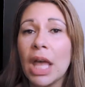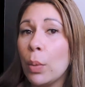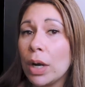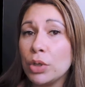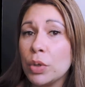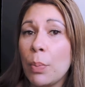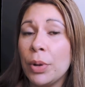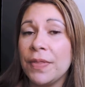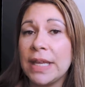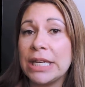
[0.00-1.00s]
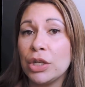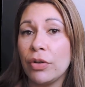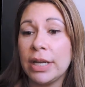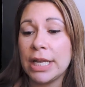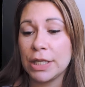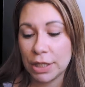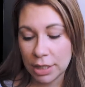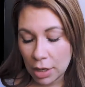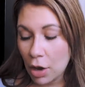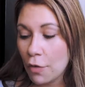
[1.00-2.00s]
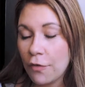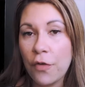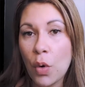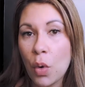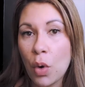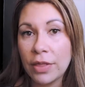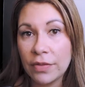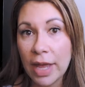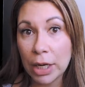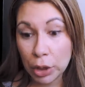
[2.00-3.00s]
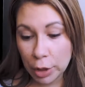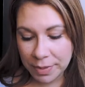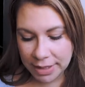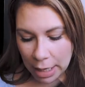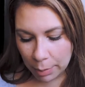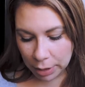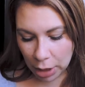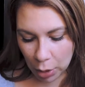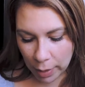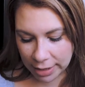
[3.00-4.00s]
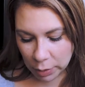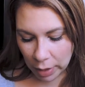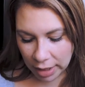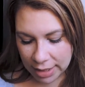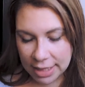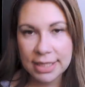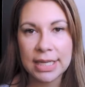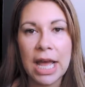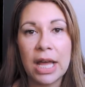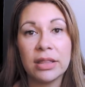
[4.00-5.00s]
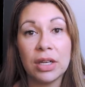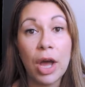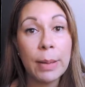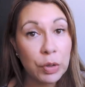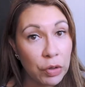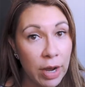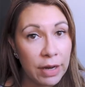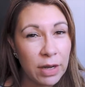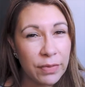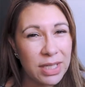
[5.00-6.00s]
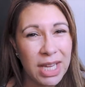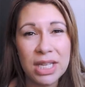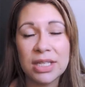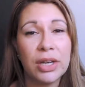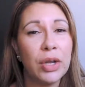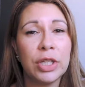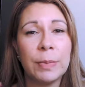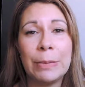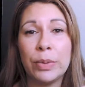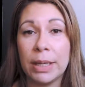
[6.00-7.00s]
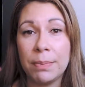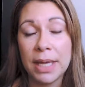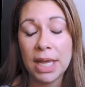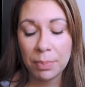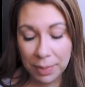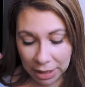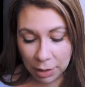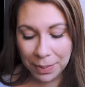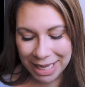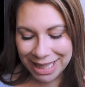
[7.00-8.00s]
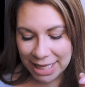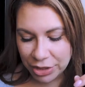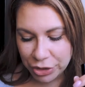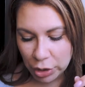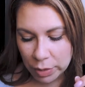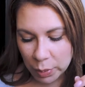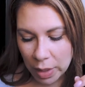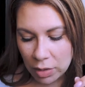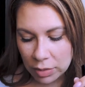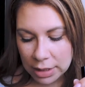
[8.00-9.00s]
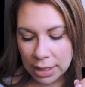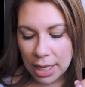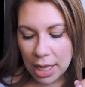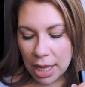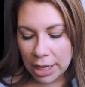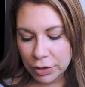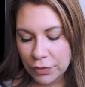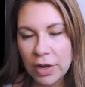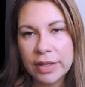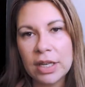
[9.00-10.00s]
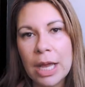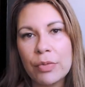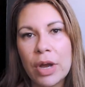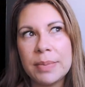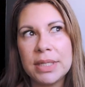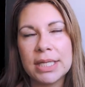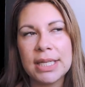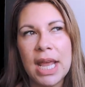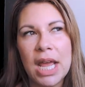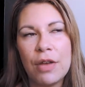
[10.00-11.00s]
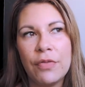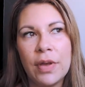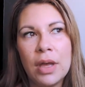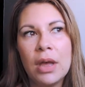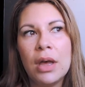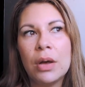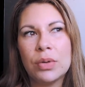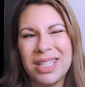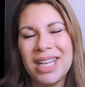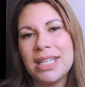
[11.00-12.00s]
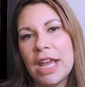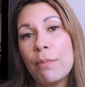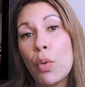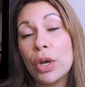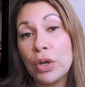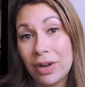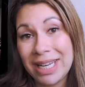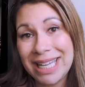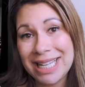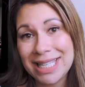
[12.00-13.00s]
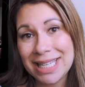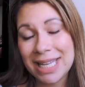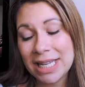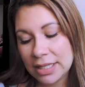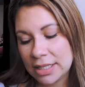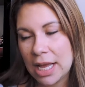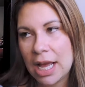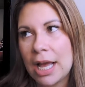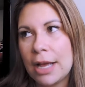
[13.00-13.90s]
And what I'll do, I'll put the ingredients for the Velourlips down below, as well as the LimeCrime Velvetines. I know a lot of people can compare these two as well. I do find the LimeCrime does tend to have more ingredients in it,